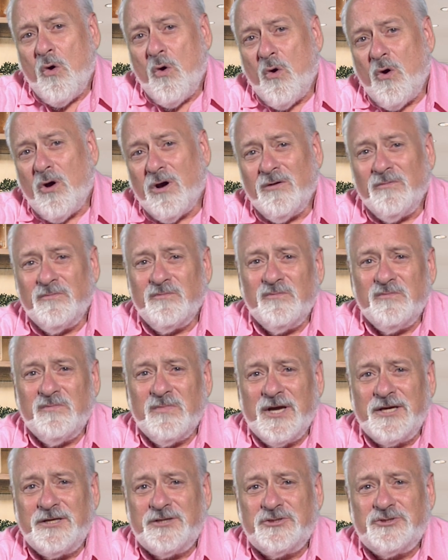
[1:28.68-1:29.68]
Or
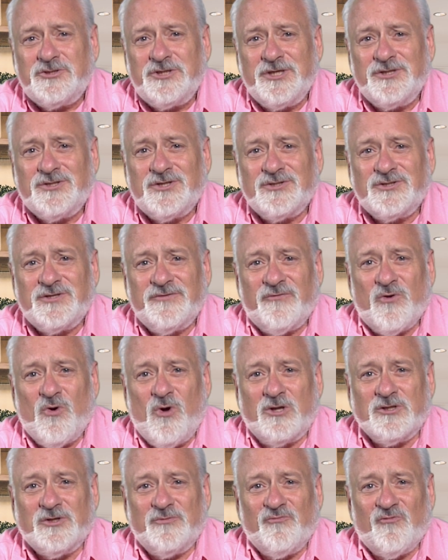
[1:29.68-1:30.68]
might Jesus have
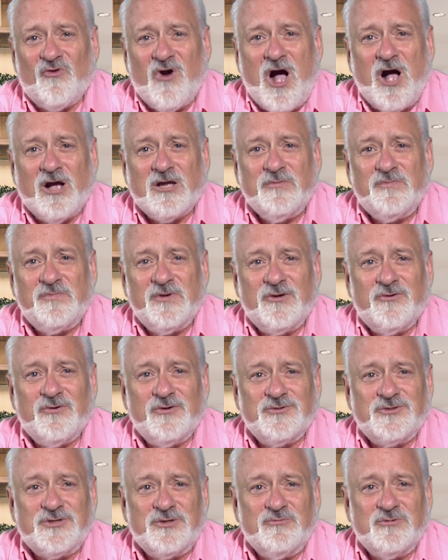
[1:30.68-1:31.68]
called him rock
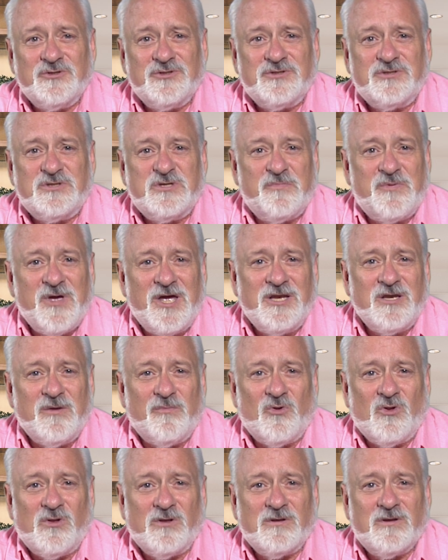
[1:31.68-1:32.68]
because he was
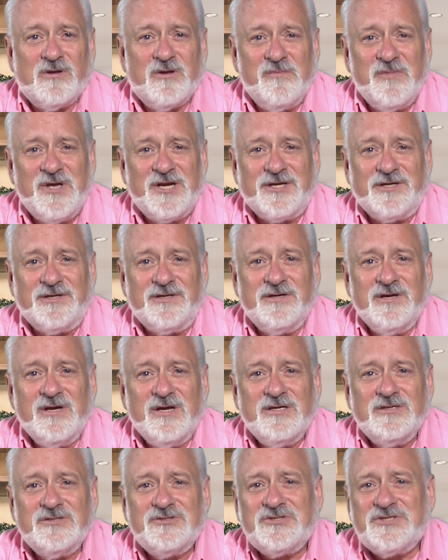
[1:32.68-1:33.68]
dependable, committed,
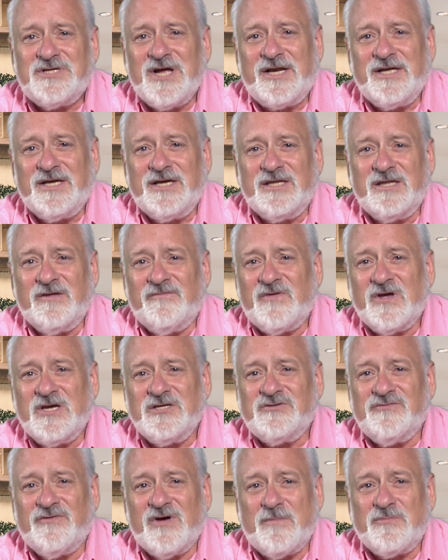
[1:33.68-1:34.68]
steady in the
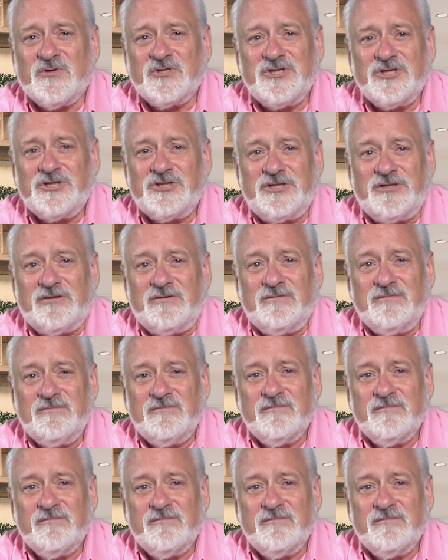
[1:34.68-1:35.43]
face of opposition?